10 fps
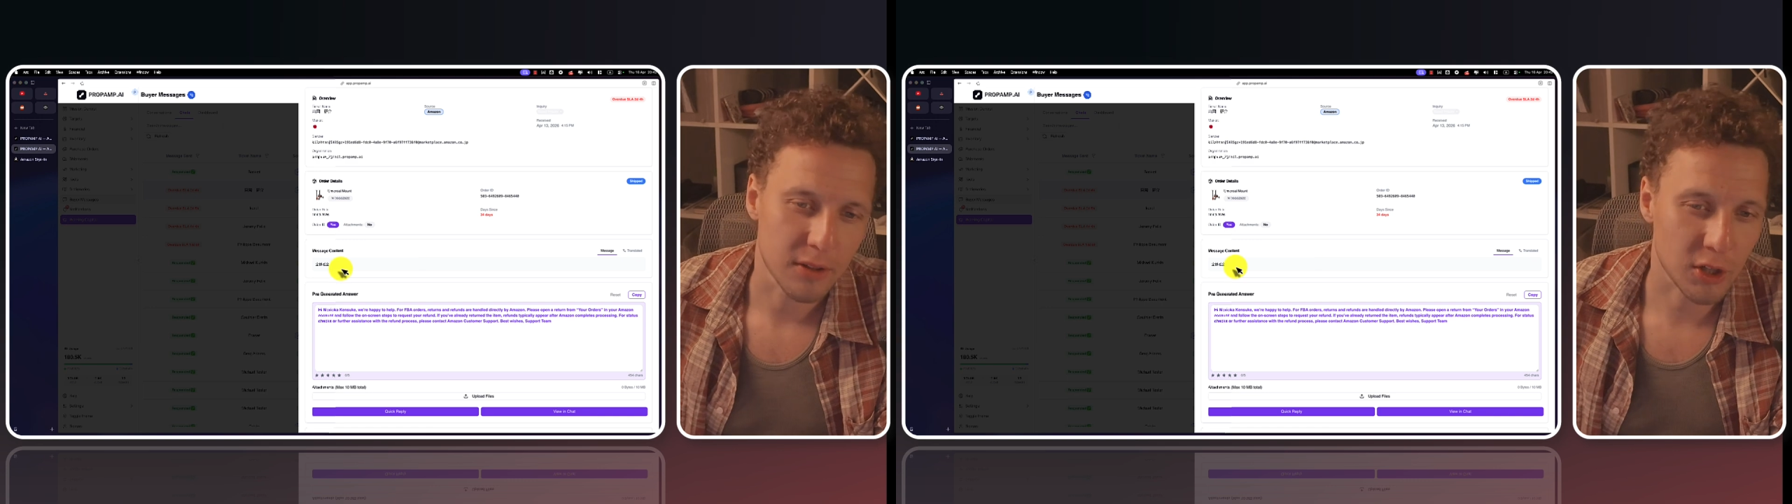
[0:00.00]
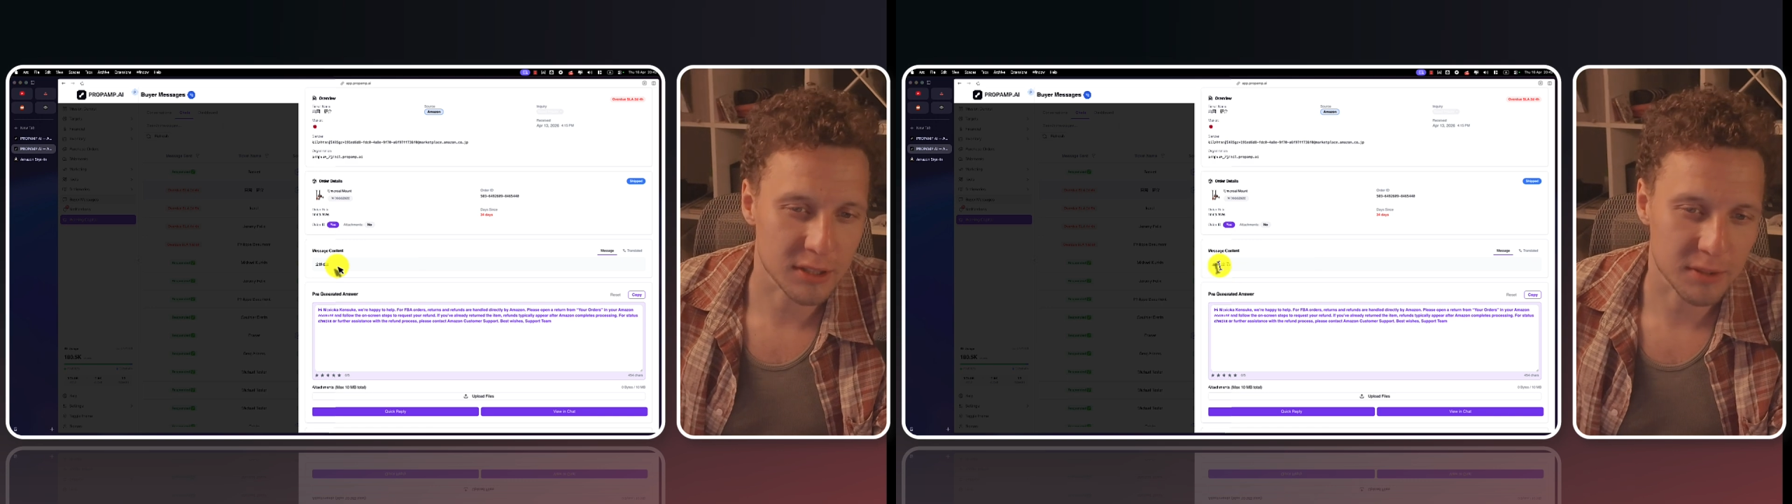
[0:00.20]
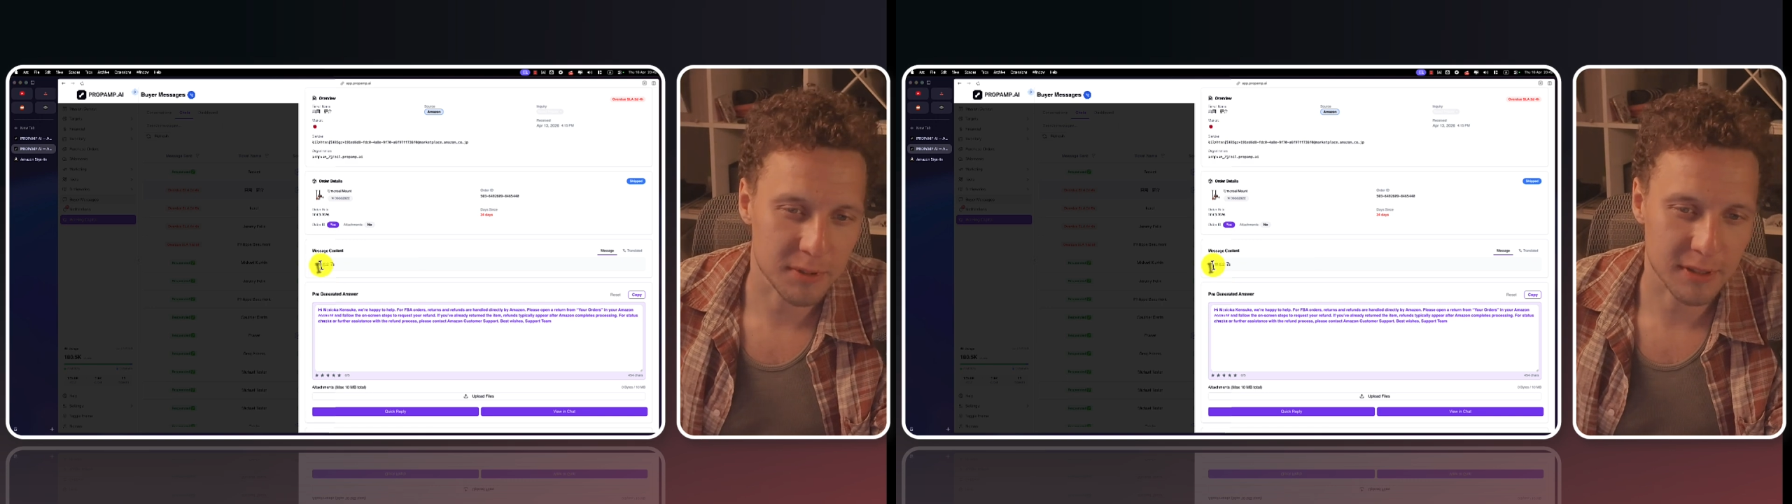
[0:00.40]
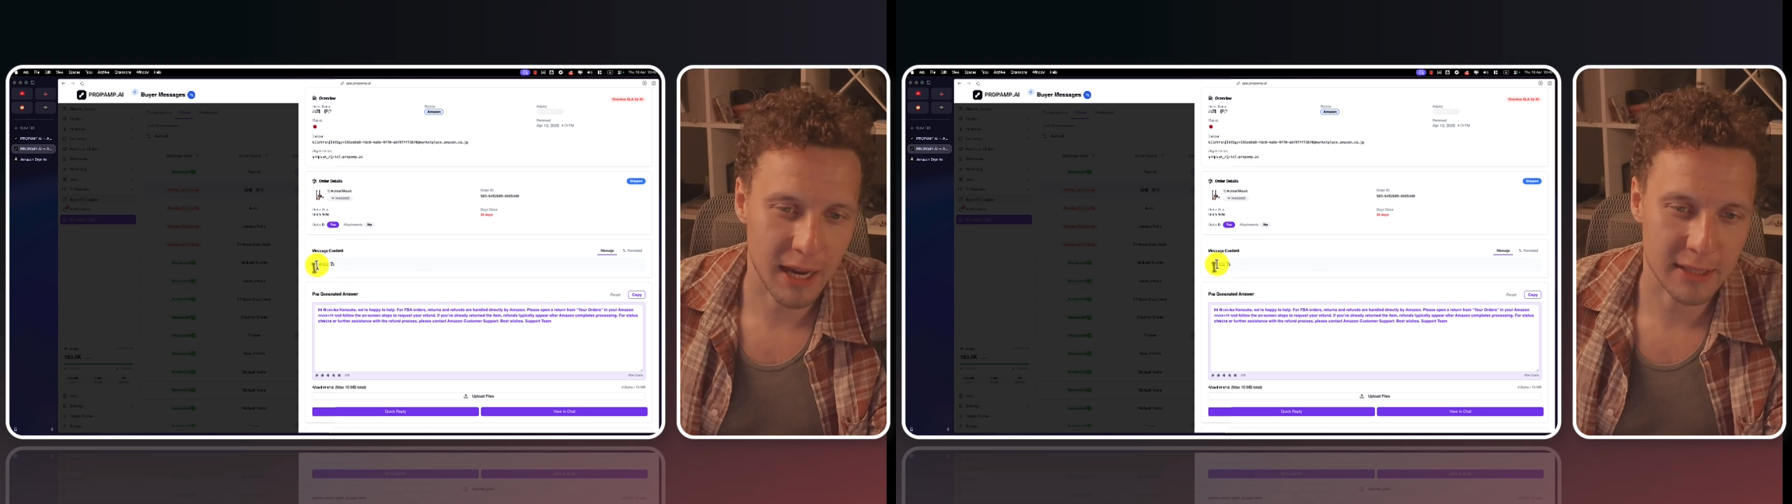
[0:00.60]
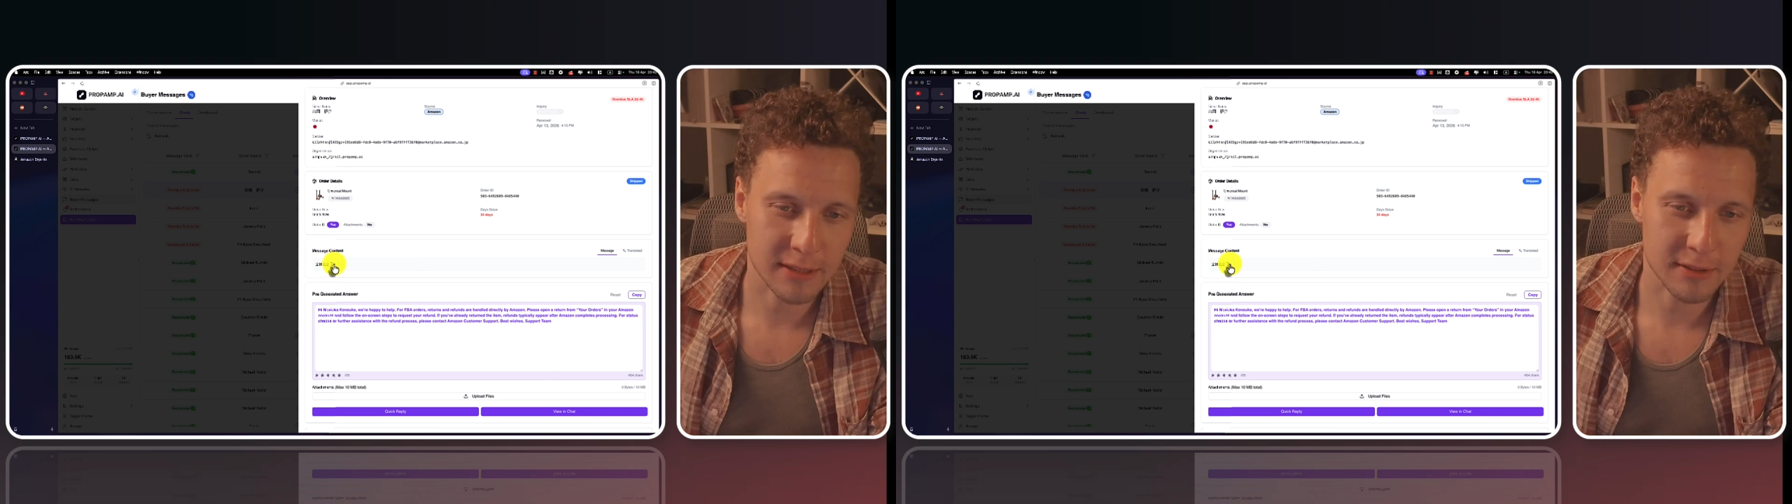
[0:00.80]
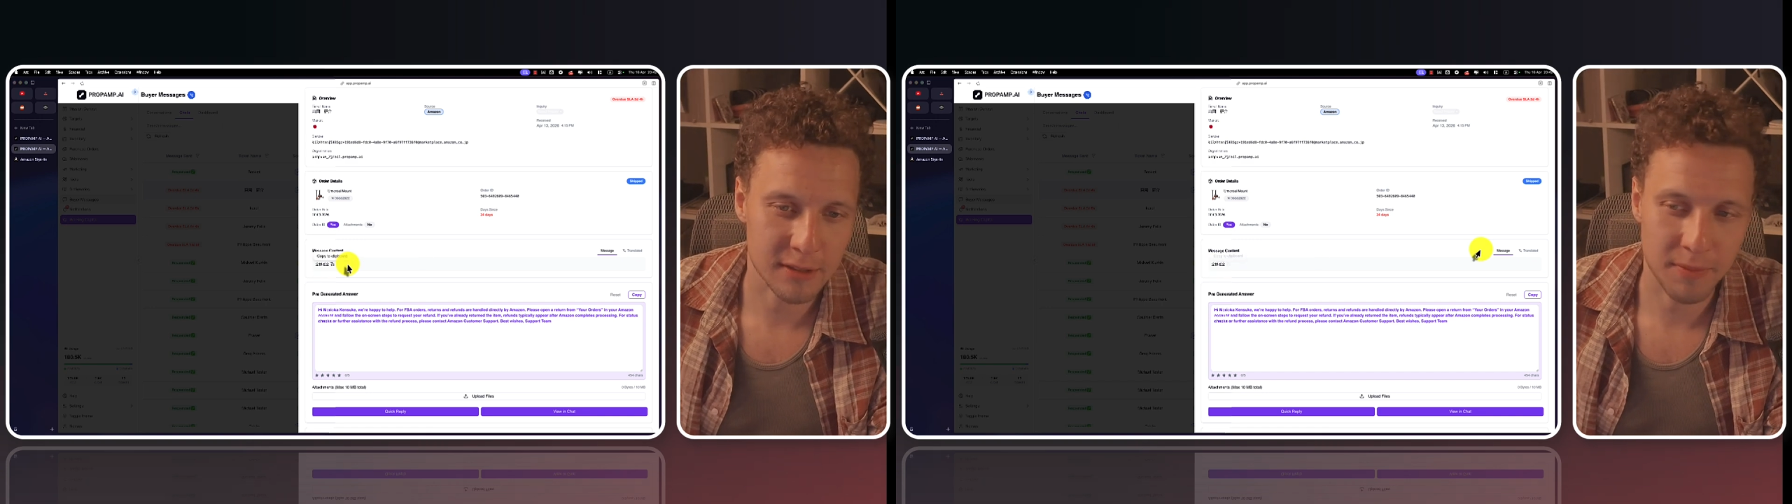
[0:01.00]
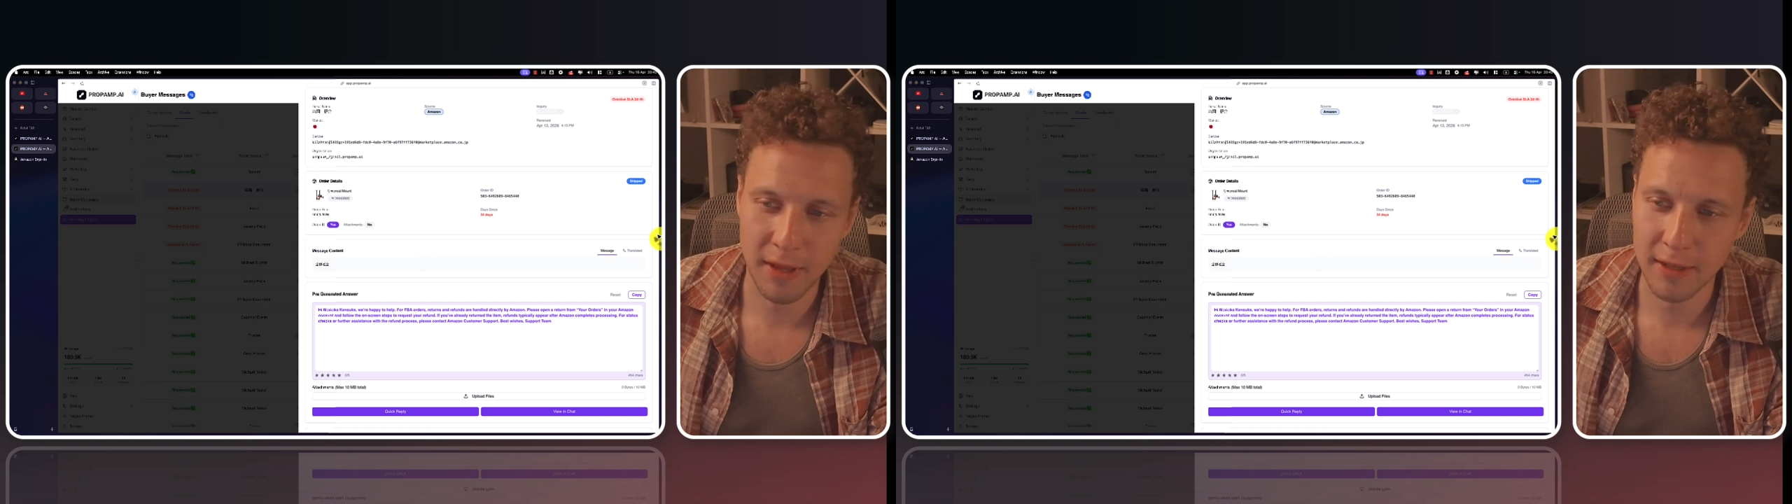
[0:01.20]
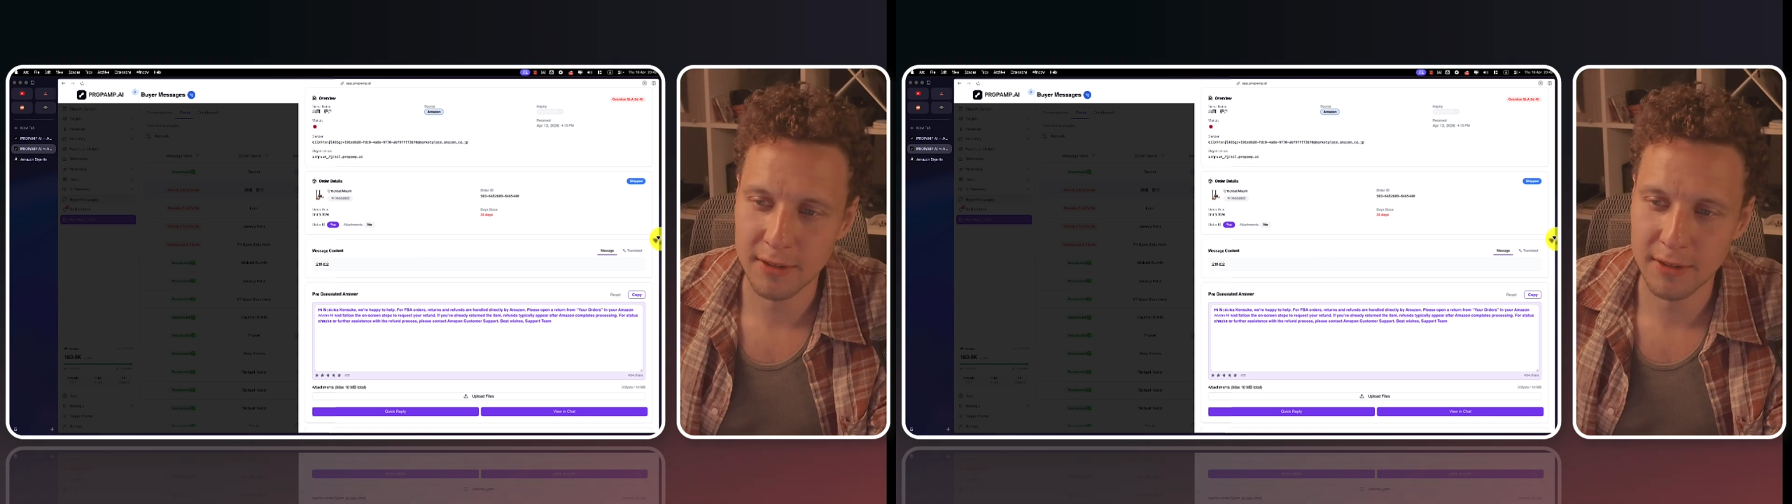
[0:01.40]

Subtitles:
customer asks something,